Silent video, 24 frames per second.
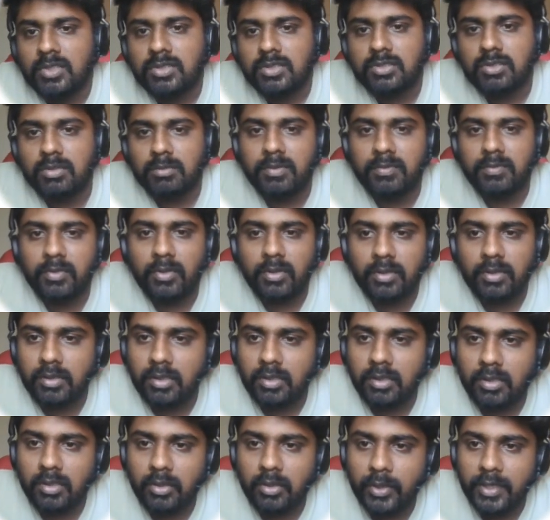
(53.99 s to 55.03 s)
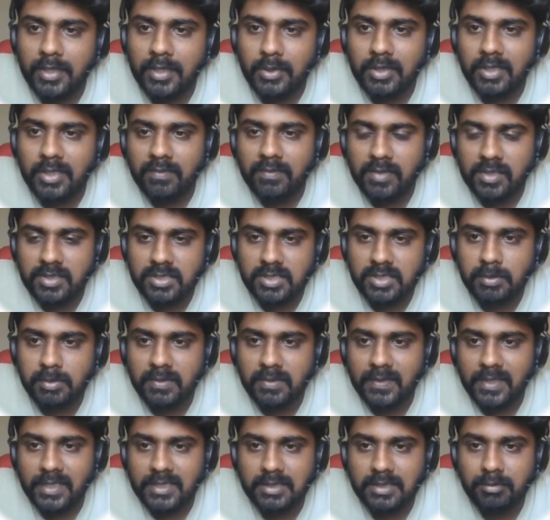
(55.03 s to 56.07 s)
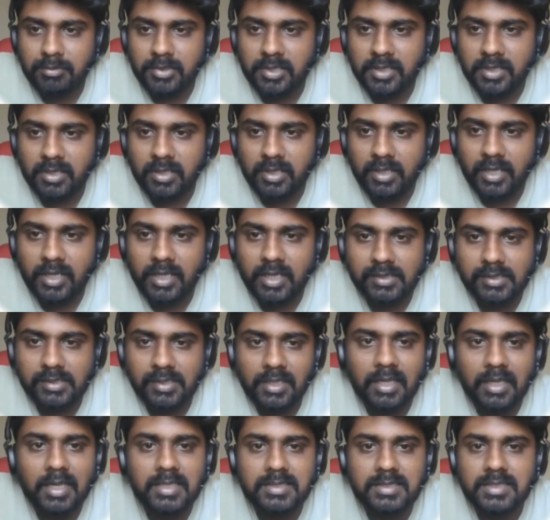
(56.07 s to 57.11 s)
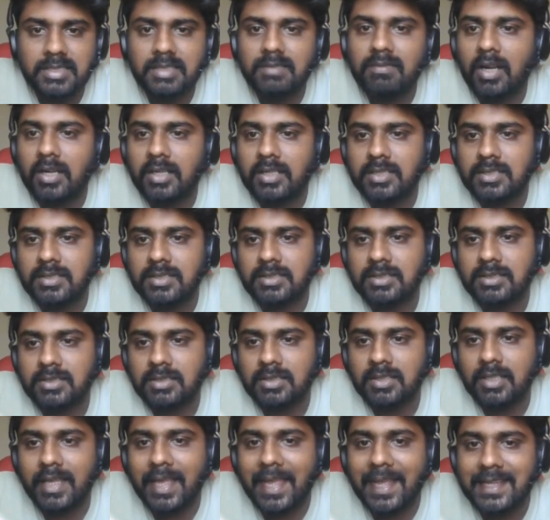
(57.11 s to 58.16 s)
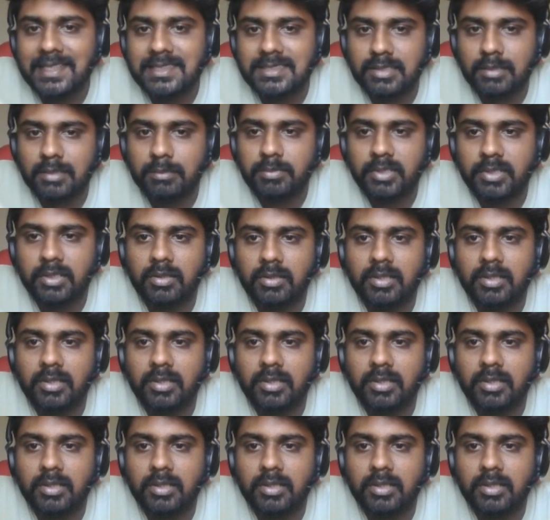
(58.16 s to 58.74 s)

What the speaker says: So before going to the differences between except and intersect, let's see what is except.